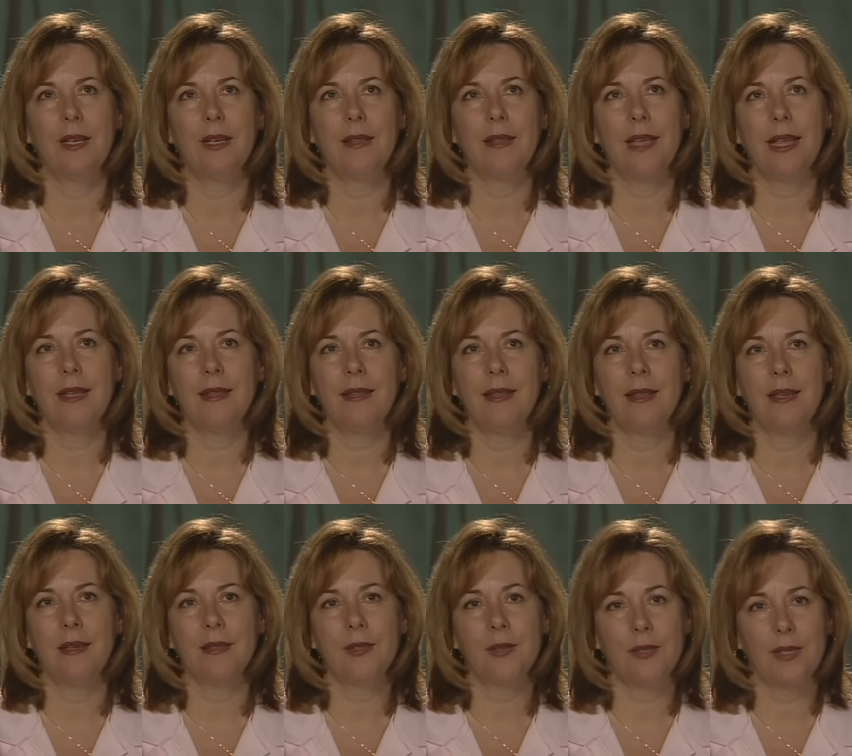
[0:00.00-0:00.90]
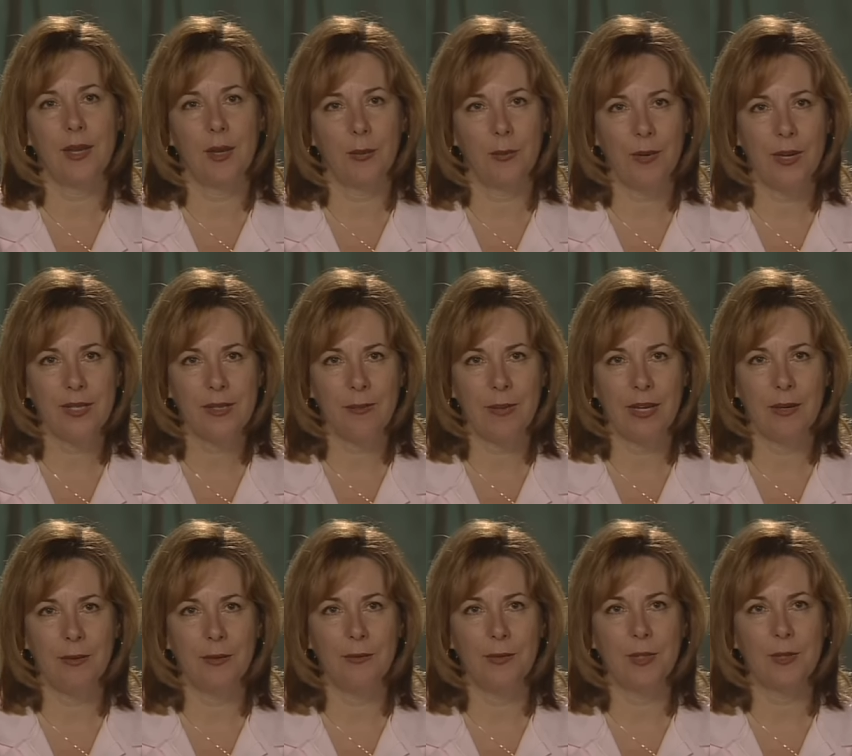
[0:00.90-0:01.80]
the, the Associated Press
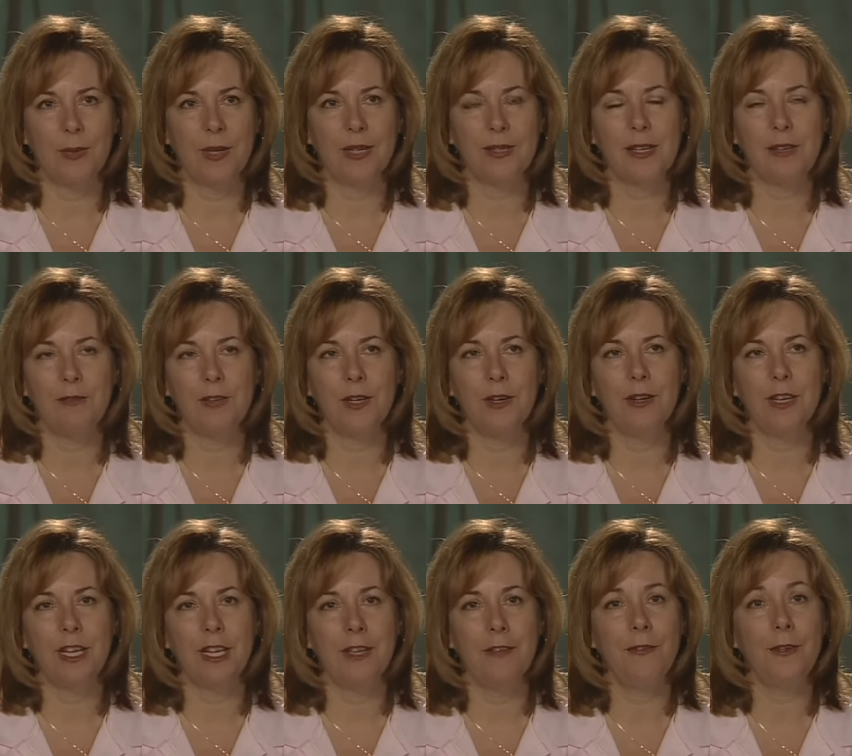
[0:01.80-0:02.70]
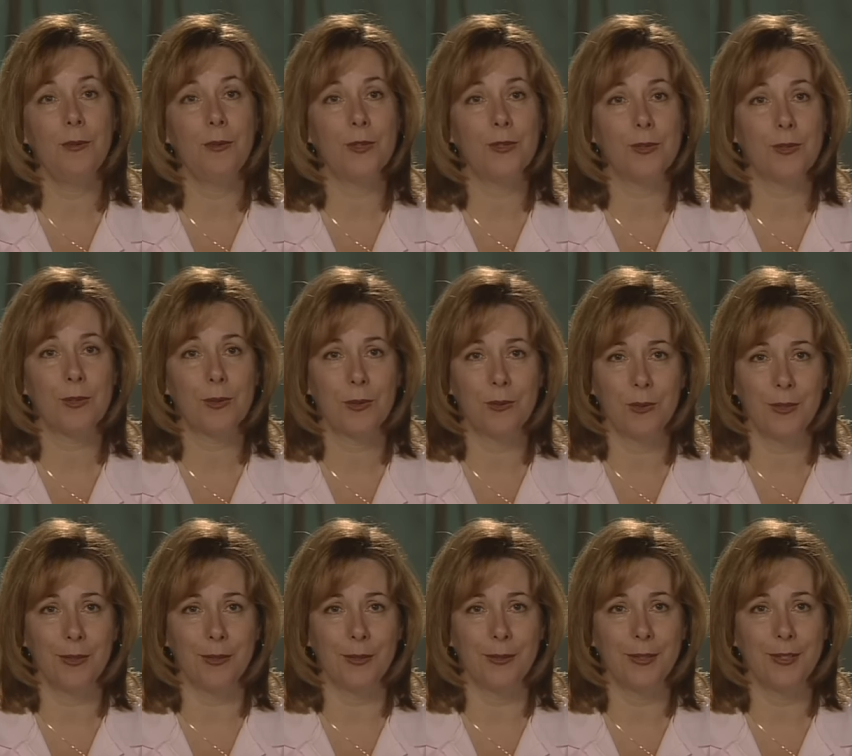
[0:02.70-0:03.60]
microfiche, because I figured if it was
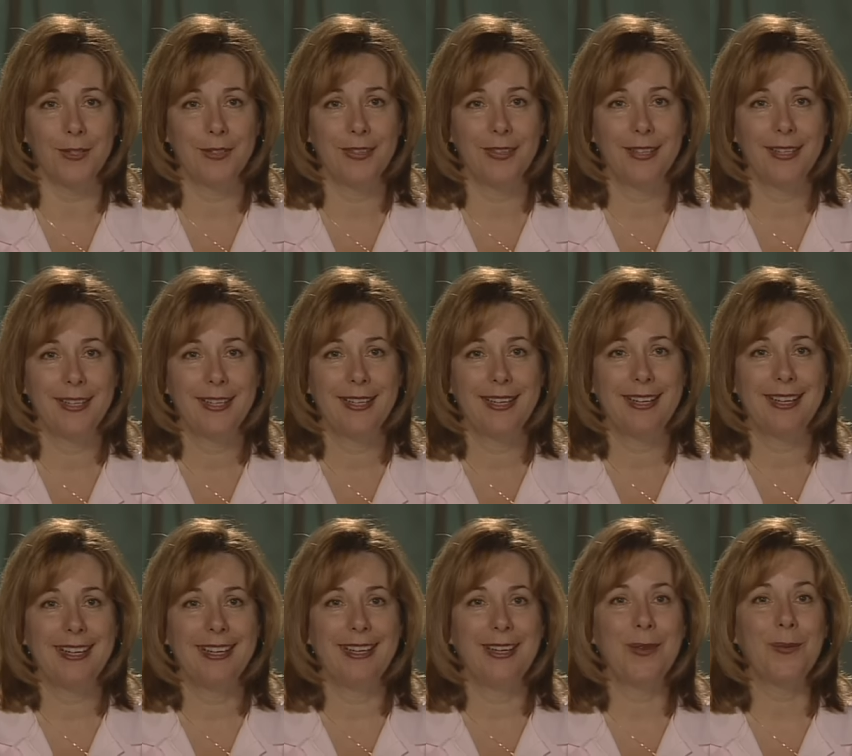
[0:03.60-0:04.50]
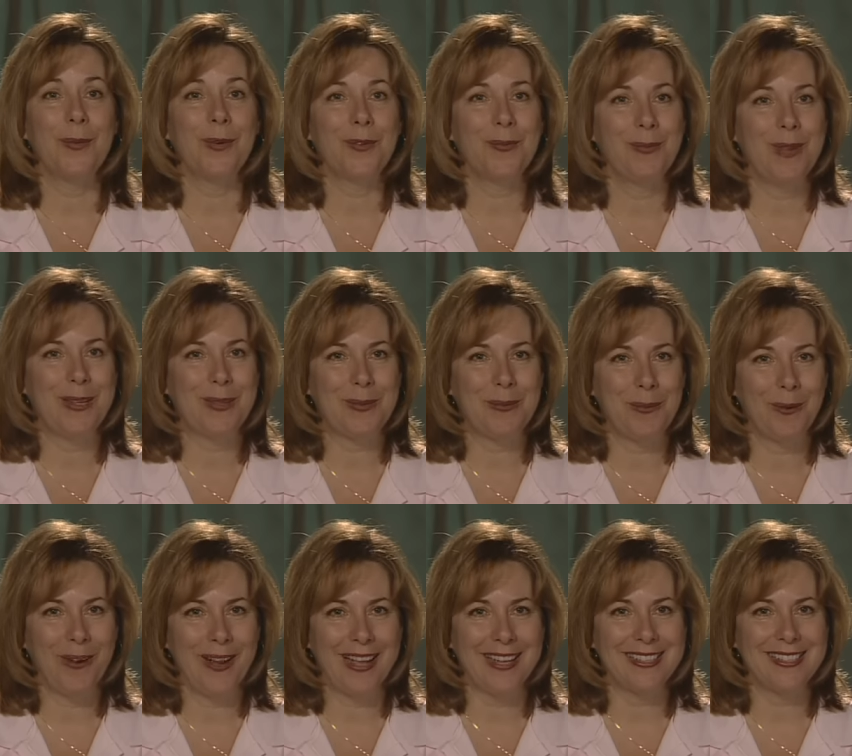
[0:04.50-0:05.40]
true, it would have made the
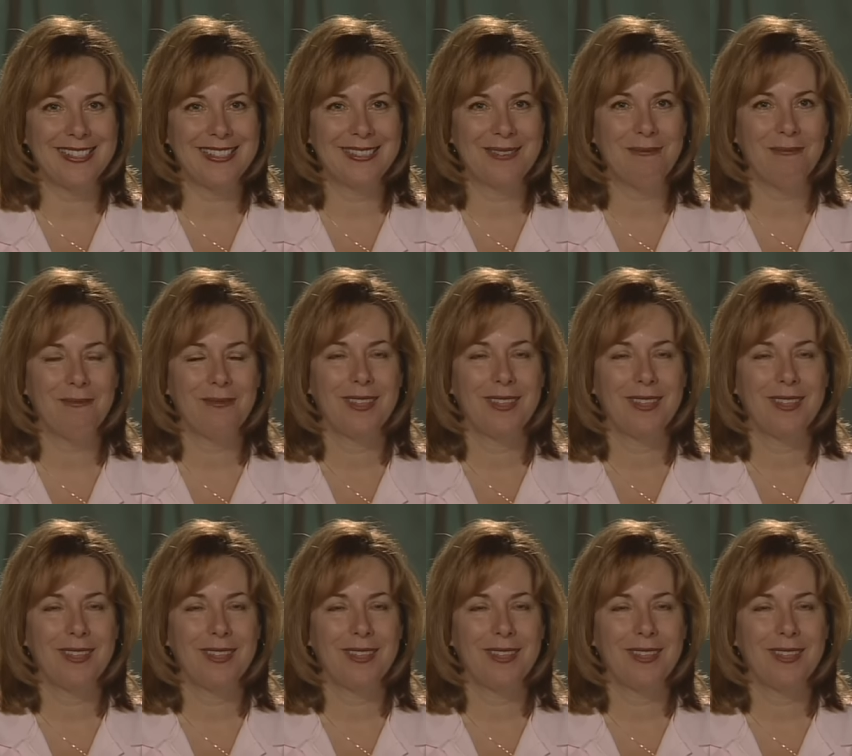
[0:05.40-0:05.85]
press.